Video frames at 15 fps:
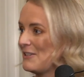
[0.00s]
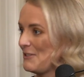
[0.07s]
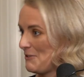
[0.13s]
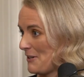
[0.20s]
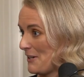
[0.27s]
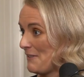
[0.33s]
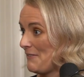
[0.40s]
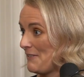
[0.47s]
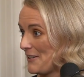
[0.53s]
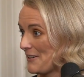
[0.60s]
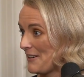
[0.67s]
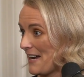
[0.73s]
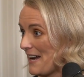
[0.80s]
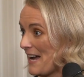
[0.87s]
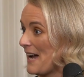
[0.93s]
trying to
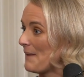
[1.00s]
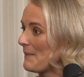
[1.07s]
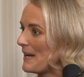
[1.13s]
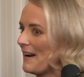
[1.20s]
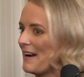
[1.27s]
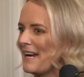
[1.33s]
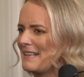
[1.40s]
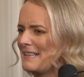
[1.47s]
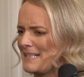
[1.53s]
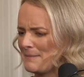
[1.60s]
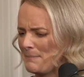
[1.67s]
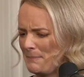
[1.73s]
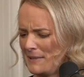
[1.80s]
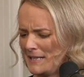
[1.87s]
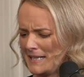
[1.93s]
figure out how we hide
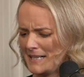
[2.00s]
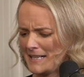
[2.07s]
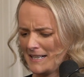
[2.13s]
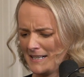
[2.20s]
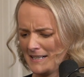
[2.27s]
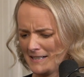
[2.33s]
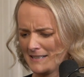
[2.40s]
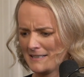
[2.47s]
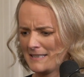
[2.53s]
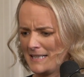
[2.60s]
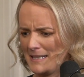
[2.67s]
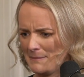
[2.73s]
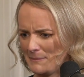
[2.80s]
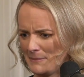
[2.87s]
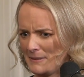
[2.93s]
these big,
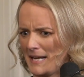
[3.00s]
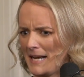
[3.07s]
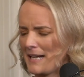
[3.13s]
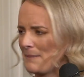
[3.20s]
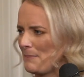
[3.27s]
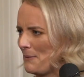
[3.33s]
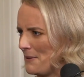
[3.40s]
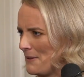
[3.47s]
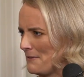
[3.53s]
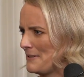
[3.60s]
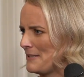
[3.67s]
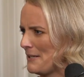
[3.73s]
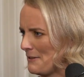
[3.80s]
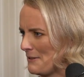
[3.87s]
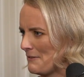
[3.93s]
ugly, black
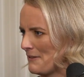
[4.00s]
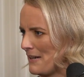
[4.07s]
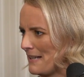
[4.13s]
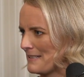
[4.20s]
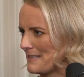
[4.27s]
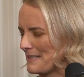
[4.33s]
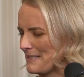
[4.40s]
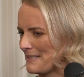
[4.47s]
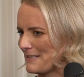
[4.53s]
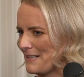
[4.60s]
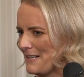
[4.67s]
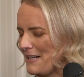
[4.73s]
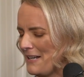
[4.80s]
point-of-sale devices.